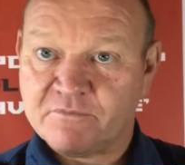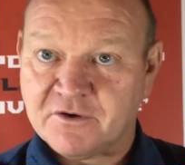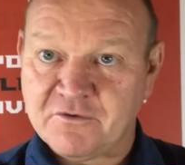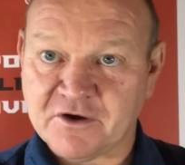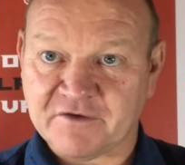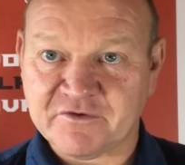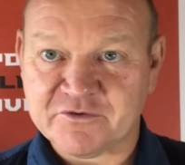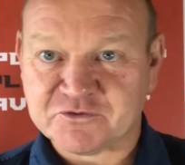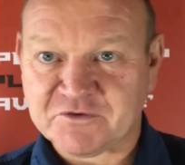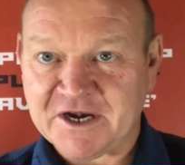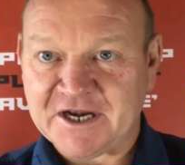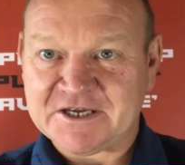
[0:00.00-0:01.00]
brought if he was
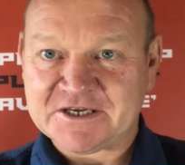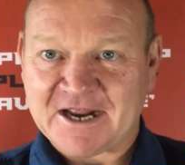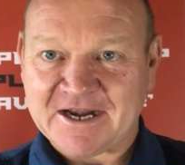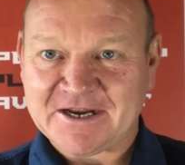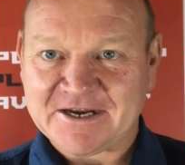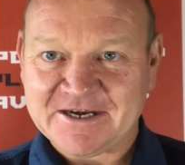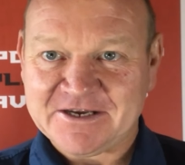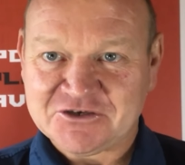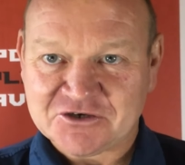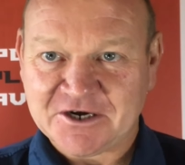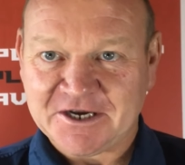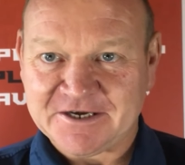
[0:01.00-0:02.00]
really technically
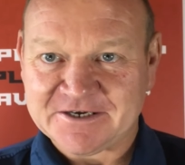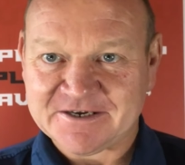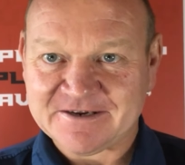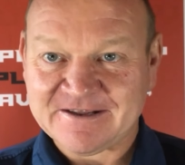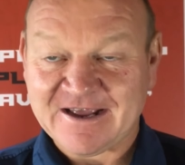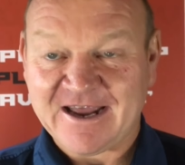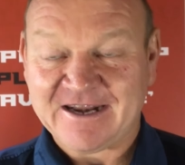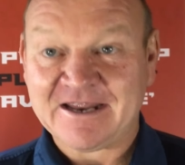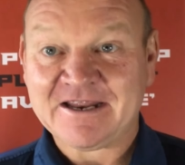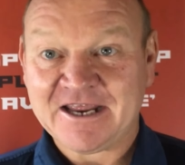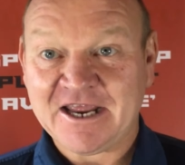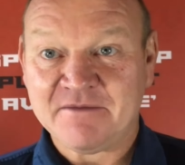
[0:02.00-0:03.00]
trained? And
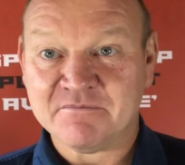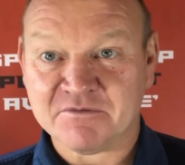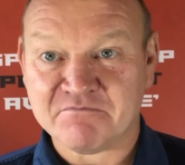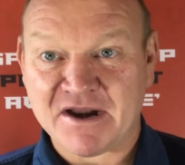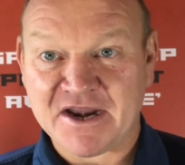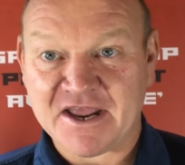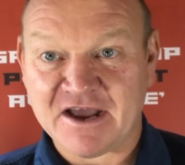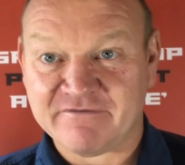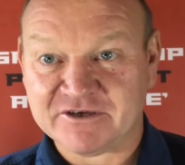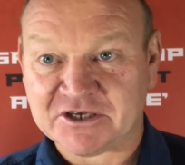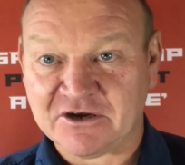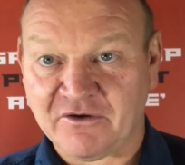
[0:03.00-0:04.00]
him, and many
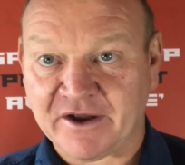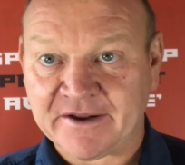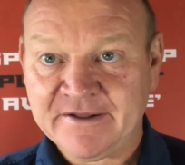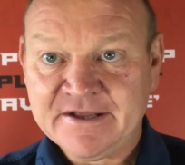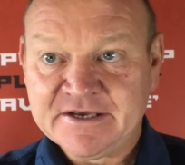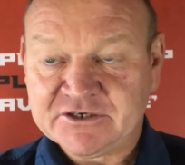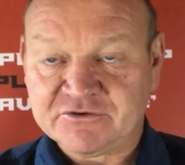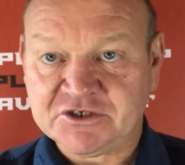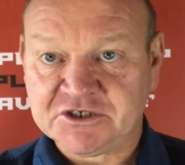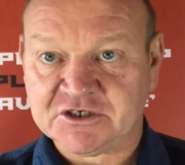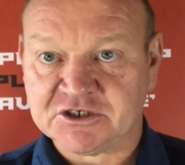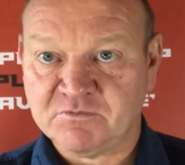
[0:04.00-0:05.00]
others alike. So
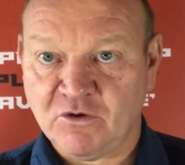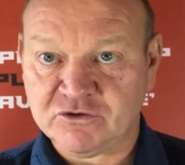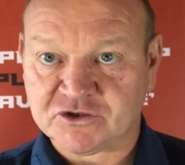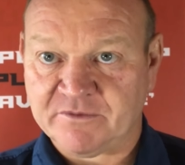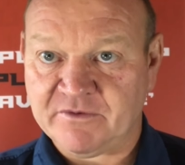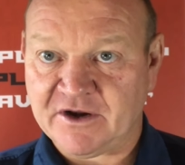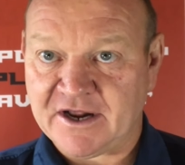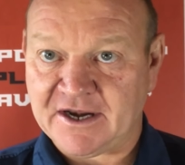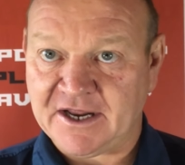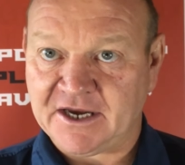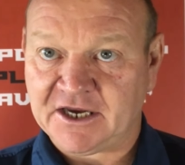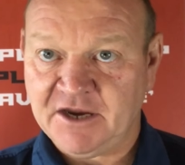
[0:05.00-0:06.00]
just a small tribute out
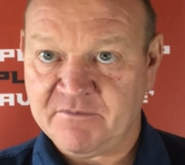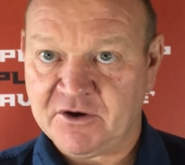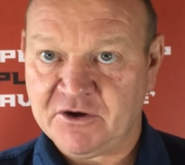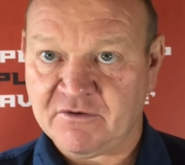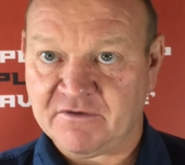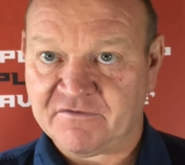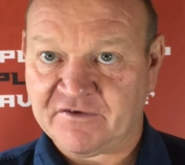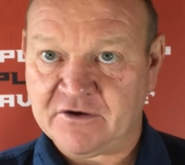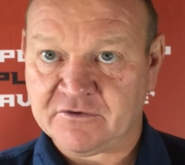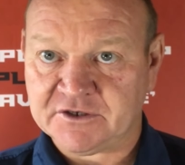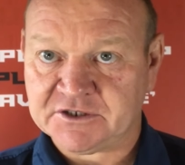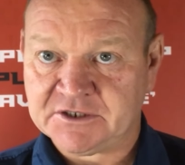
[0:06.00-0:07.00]
there, keeping you in
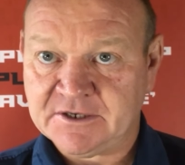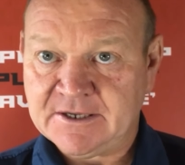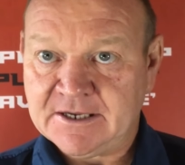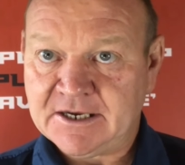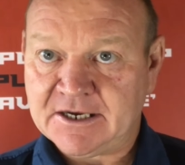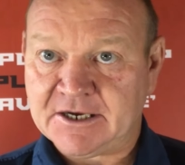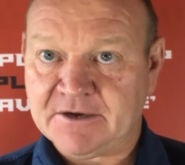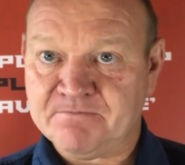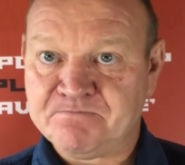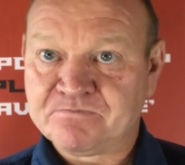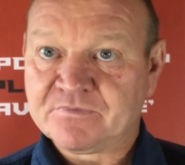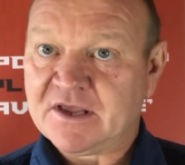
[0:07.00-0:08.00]
focus.
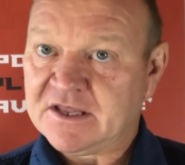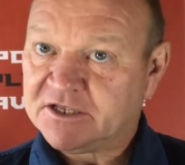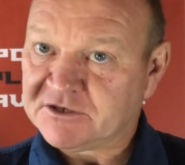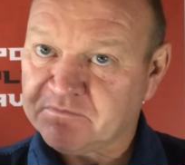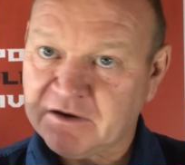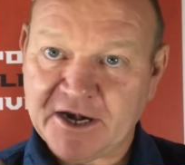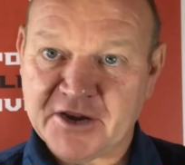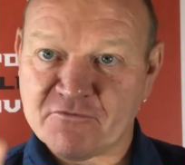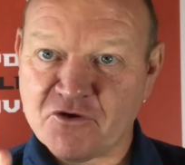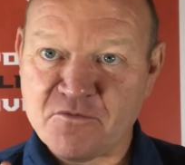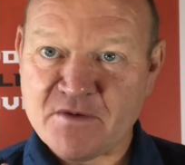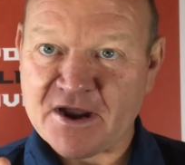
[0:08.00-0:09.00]
Um, there's plenty of
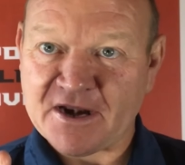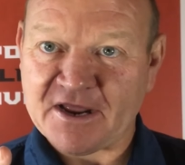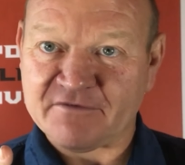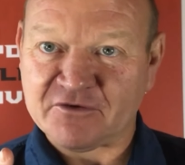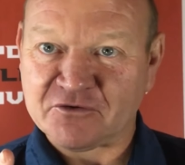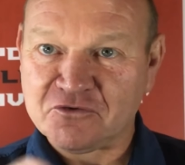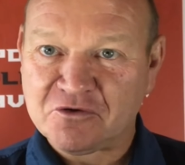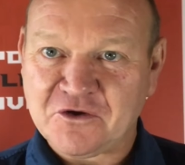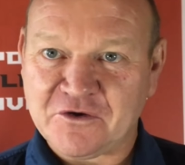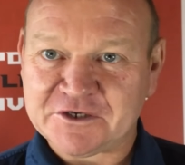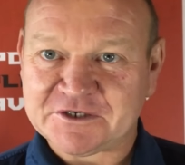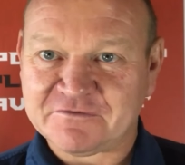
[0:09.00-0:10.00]
room out there for good
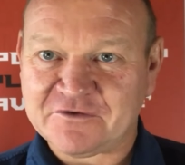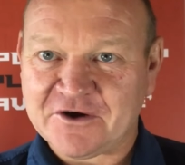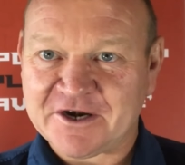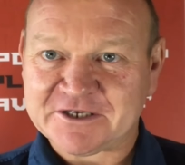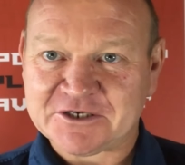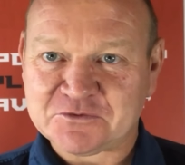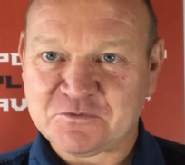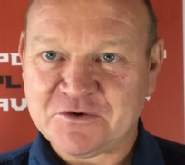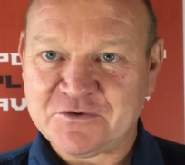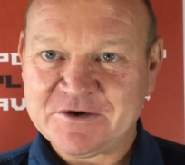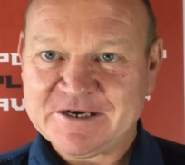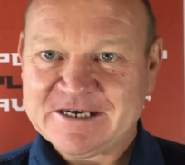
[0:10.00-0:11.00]
guys and fighters as
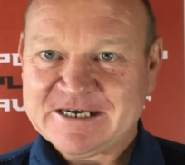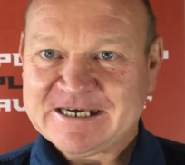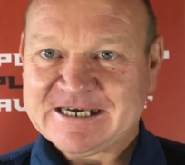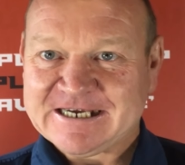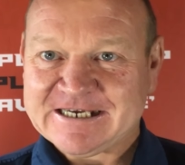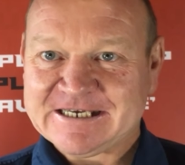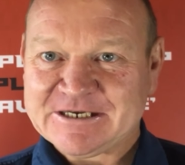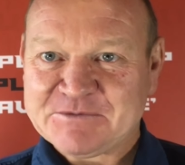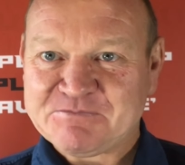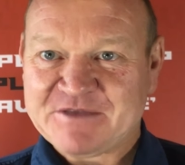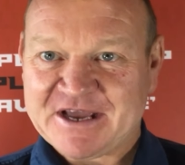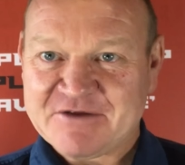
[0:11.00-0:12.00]
well and um,
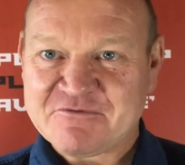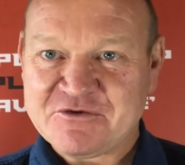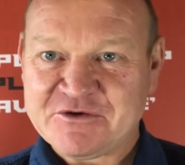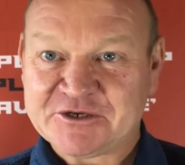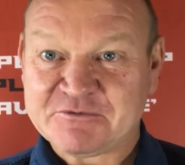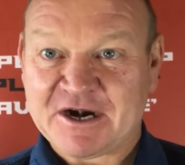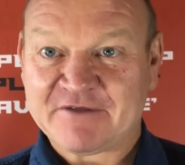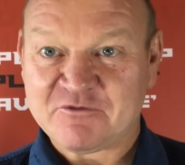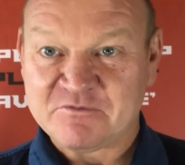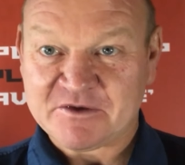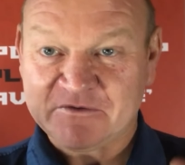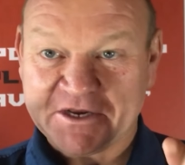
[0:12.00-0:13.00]
Dan Rooney's one of them.
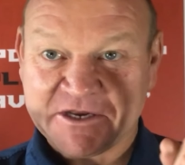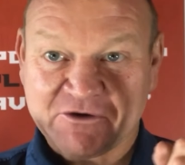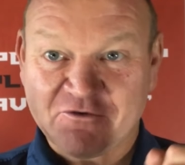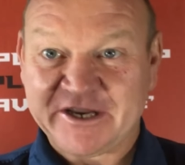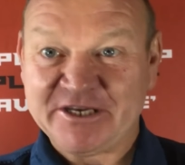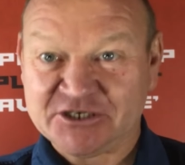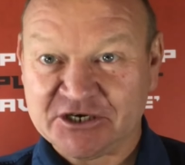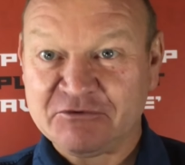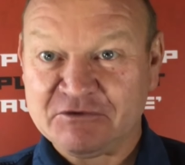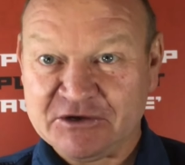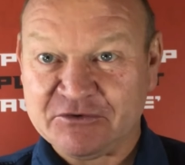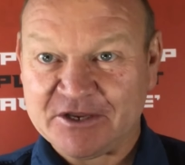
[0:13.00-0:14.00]
And the great Joe
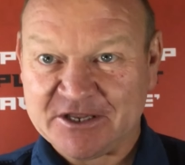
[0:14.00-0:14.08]
Louis,